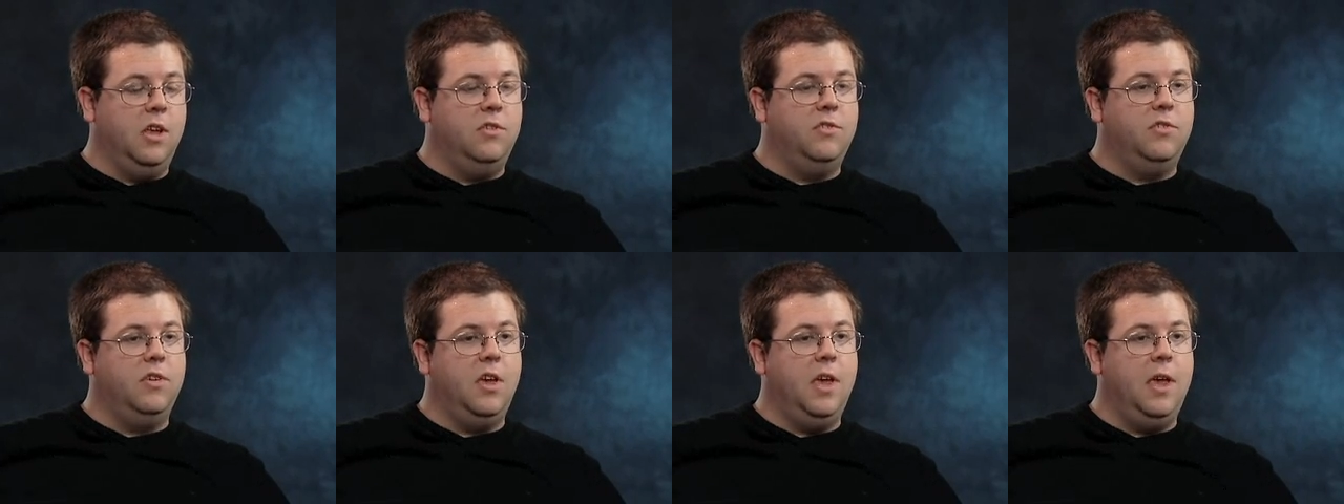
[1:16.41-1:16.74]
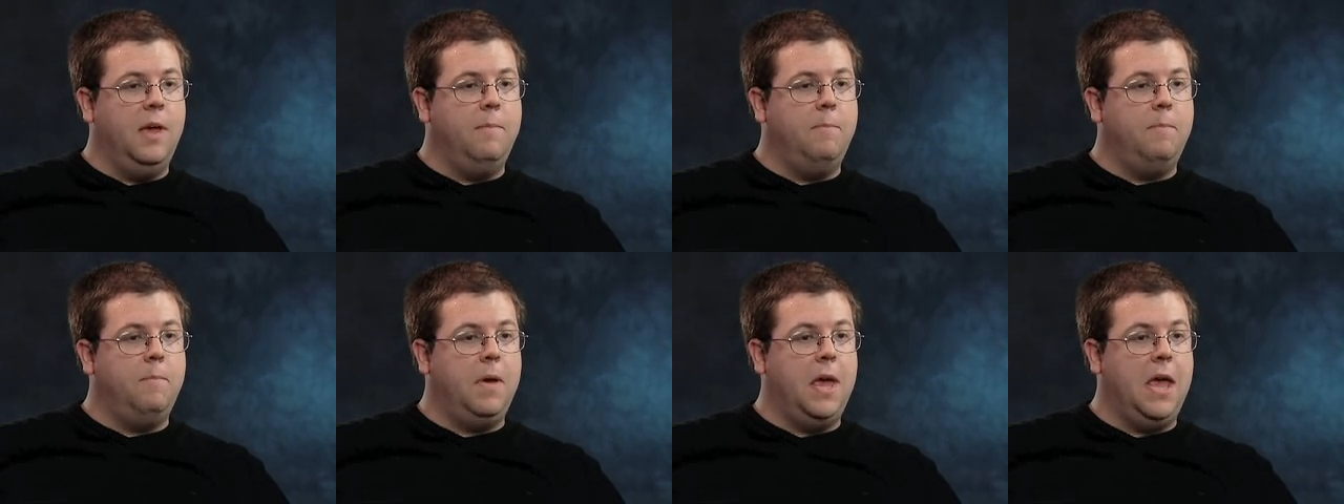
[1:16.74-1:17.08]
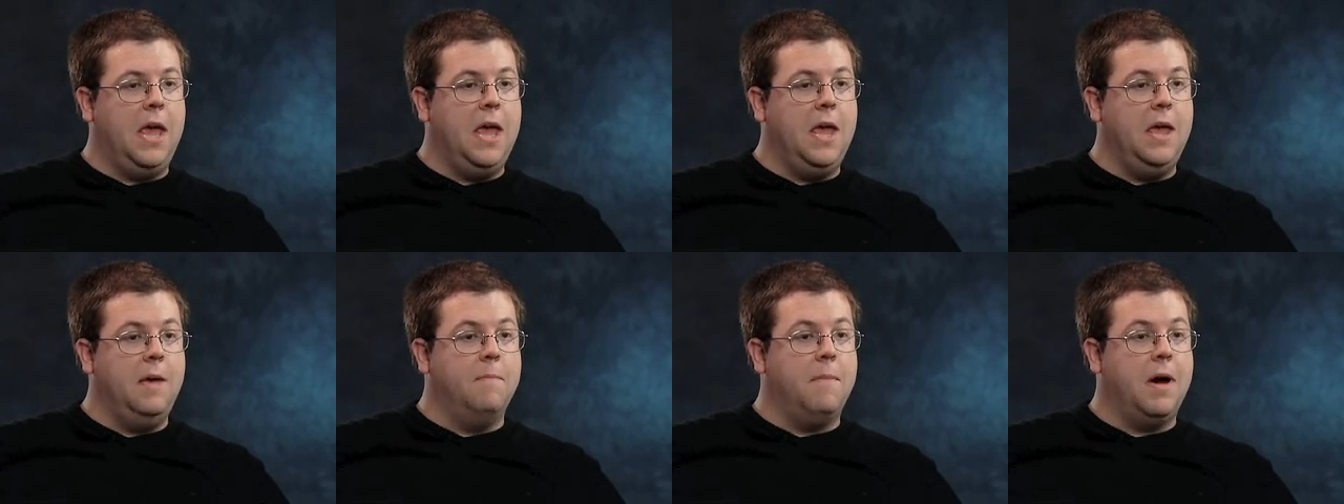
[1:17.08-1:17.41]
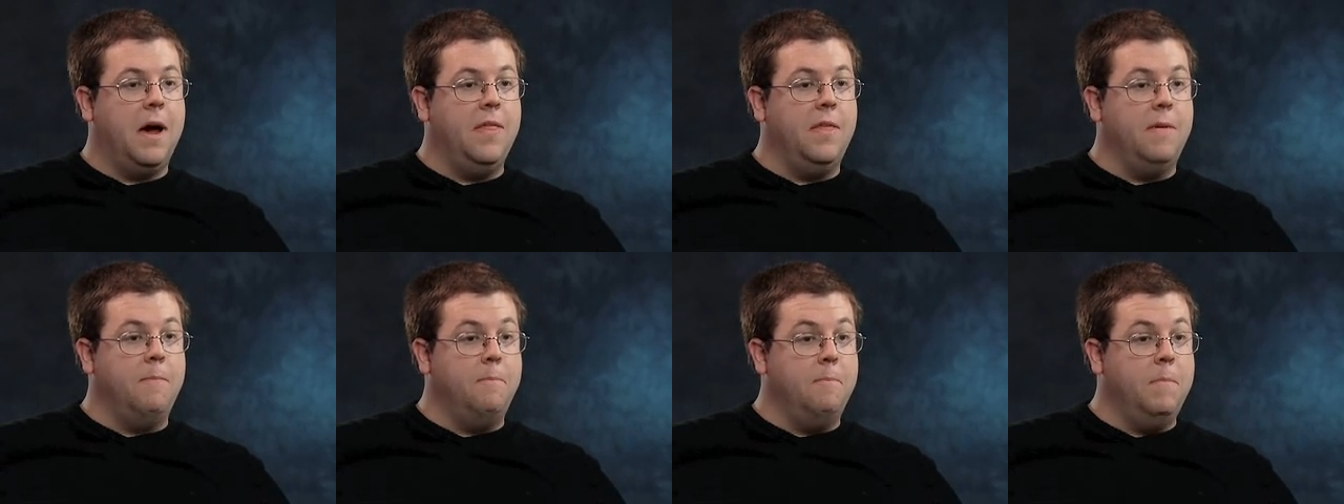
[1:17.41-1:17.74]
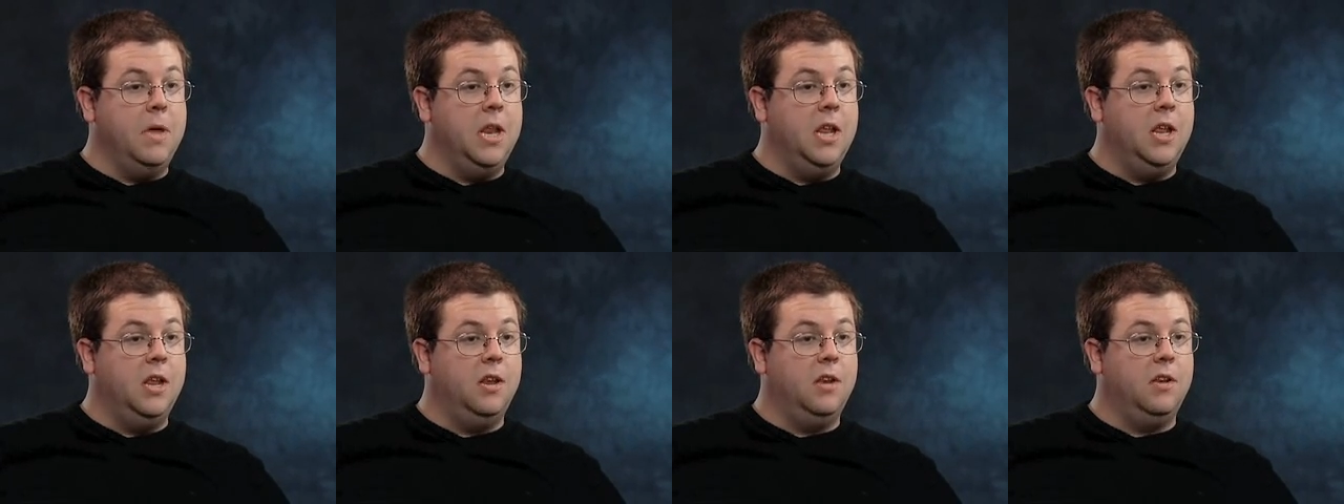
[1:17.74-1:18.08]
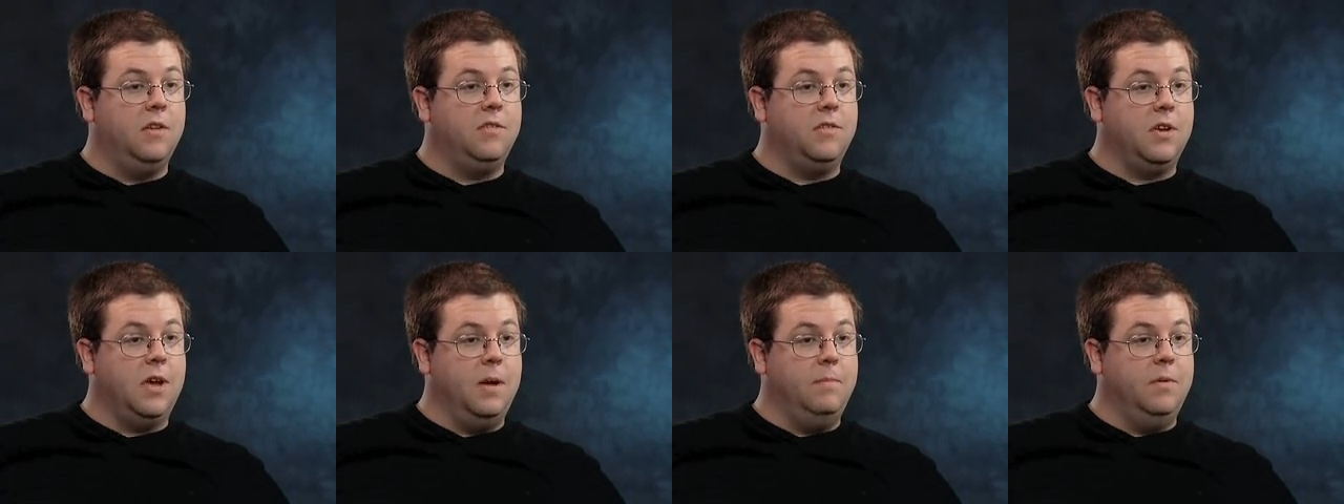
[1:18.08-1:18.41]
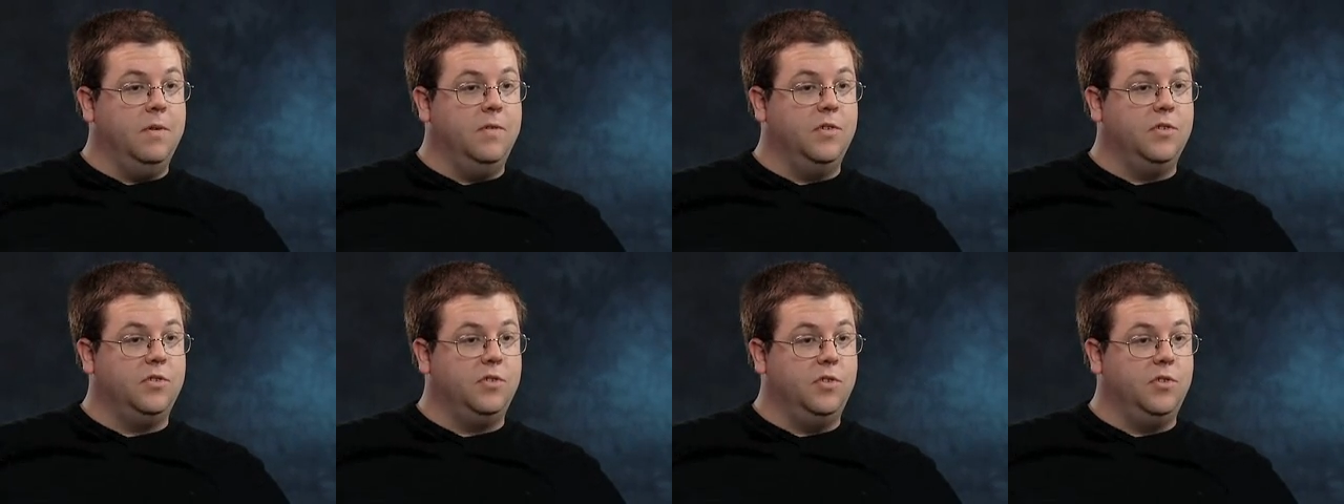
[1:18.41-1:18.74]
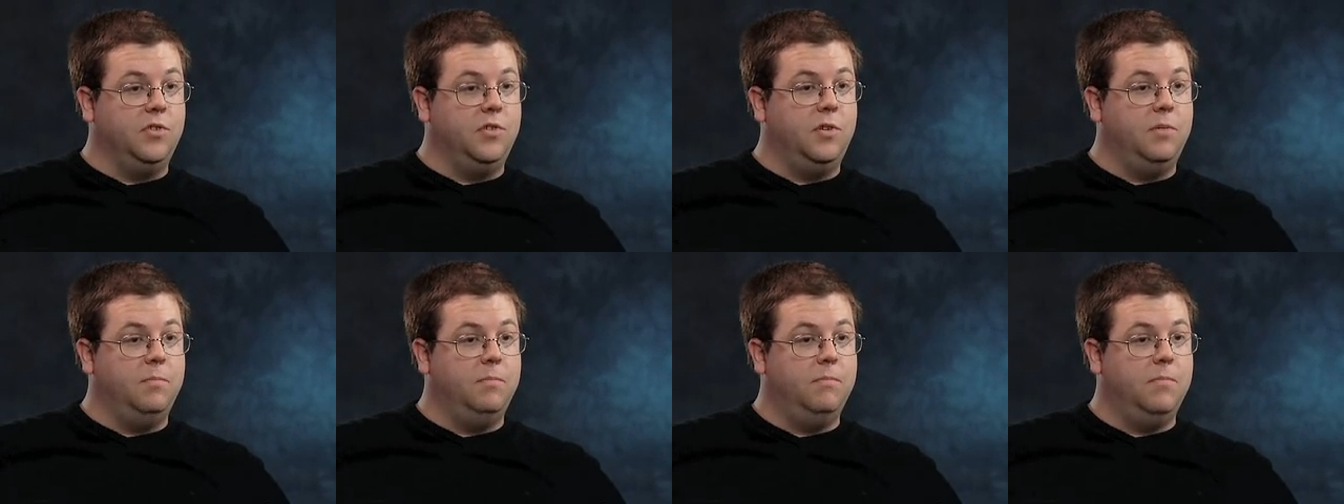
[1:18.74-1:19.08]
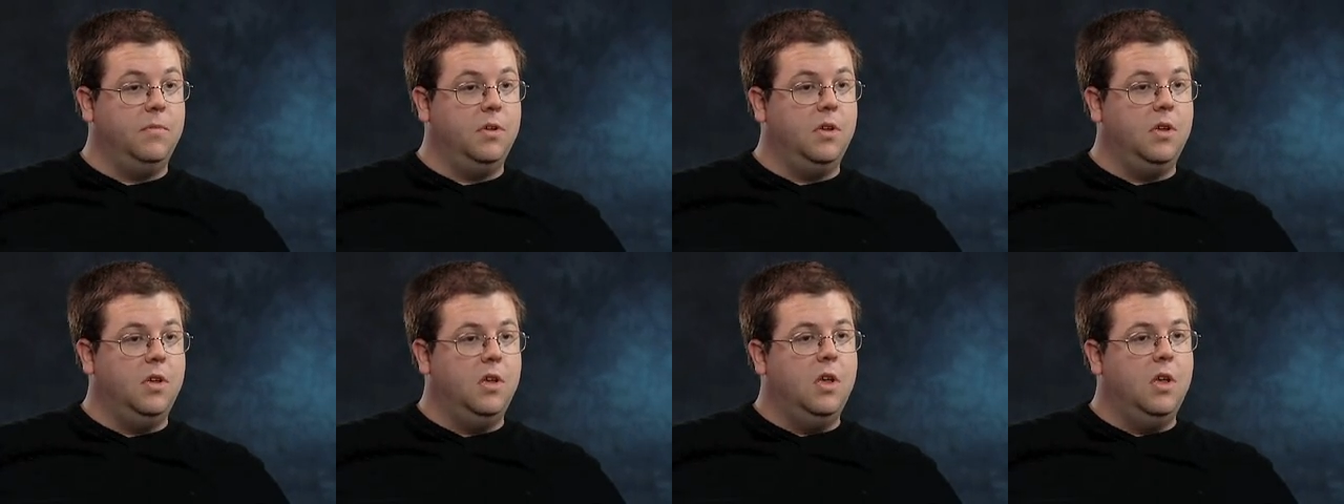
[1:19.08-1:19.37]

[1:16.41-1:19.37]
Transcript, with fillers: It's a pay-by-the-minute type of a system.